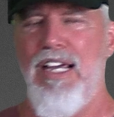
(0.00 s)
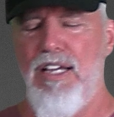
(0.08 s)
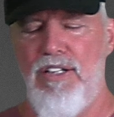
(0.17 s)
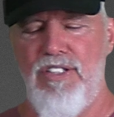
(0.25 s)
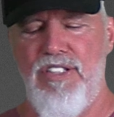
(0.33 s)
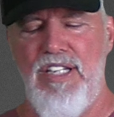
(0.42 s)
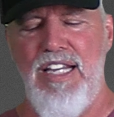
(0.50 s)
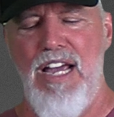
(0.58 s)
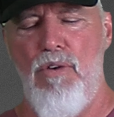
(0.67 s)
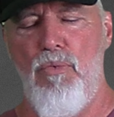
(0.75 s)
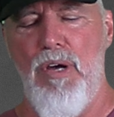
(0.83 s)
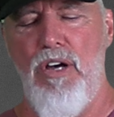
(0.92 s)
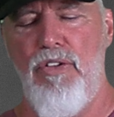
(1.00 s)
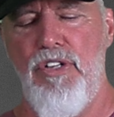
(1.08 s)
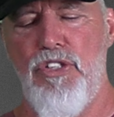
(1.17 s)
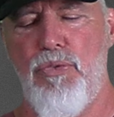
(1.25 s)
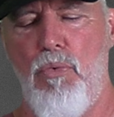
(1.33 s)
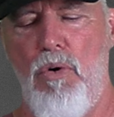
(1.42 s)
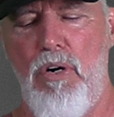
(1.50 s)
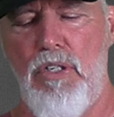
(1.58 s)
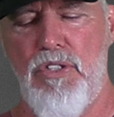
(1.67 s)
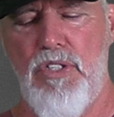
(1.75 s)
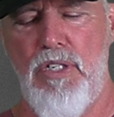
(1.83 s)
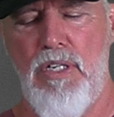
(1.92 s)
and see how well this
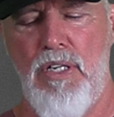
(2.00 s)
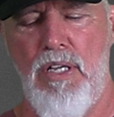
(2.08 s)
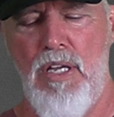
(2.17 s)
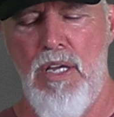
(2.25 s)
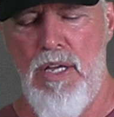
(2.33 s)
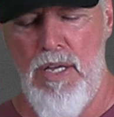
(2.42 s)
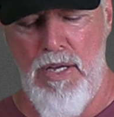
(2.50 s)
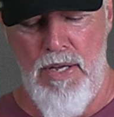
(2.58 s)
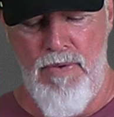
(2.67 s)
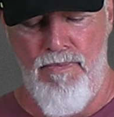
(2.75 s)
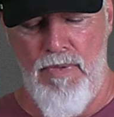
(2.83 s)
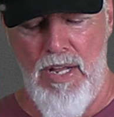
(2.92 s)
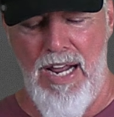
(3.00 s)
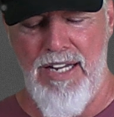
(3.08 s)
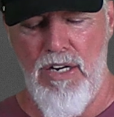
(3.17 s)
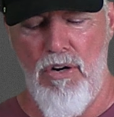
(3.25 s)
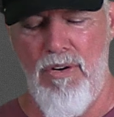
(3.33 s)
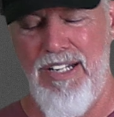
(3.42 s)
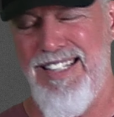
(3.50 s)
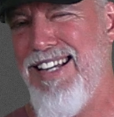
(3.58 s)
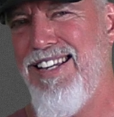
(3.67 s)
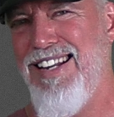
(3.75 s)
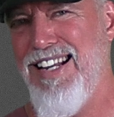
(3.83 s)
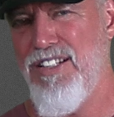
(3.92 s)
works. I can already
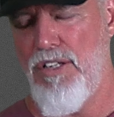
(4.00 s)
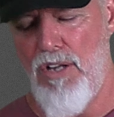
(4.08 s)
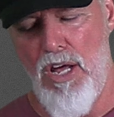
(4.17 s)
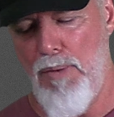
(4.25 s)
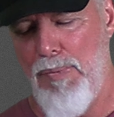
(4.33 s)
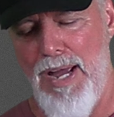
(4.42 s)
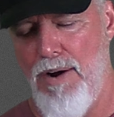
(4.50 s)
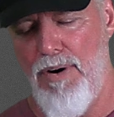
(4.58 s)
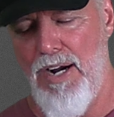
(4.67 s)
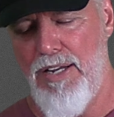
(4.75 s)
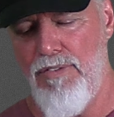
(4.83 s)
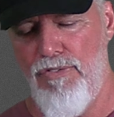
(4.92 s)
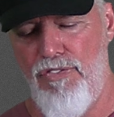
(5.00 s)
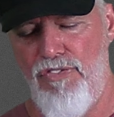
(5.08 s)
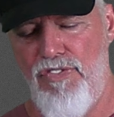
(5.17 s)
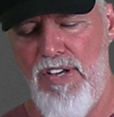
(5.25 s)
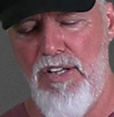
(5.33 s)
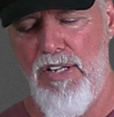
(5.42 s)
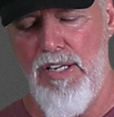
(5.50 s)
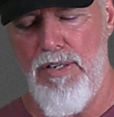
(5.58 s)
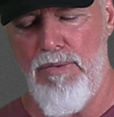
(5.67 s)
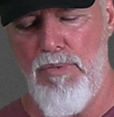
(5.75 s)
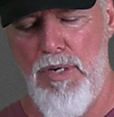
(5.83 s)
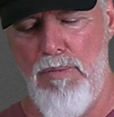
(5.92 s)
tell you it has a lot of power. I can feel it
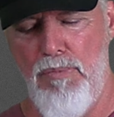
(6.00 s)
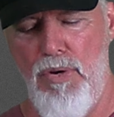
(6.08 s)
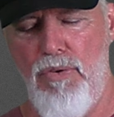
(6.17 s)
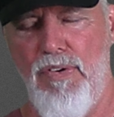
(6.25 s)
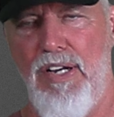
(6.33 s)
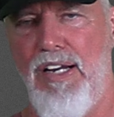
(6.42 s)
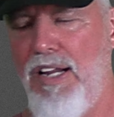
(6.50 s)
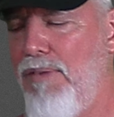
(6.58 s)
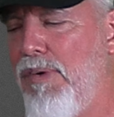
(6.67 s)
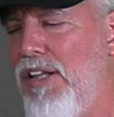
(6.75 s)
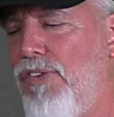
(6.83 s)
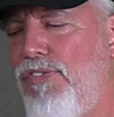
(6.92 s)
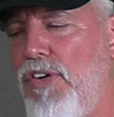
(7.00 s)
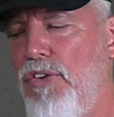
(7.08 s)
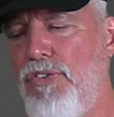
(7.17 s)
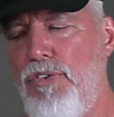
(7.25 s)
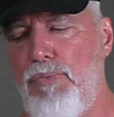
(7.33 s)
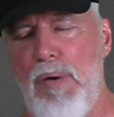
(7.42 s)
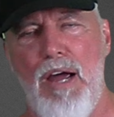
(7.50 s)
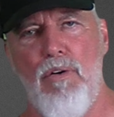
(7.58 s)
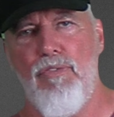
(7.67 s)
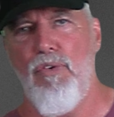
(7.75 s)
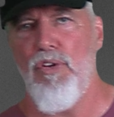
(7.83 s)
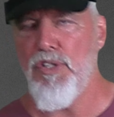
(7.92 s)
when I'm moving it. This feels as
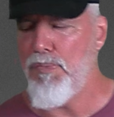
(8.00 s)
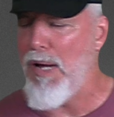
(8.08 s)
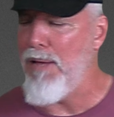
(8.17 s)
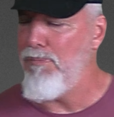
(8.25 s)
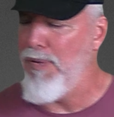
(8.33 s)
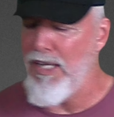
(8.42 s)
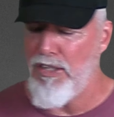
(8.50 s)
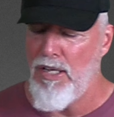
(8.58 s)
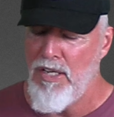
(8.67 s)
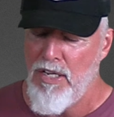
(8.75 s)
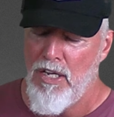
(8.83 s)
powerful as my big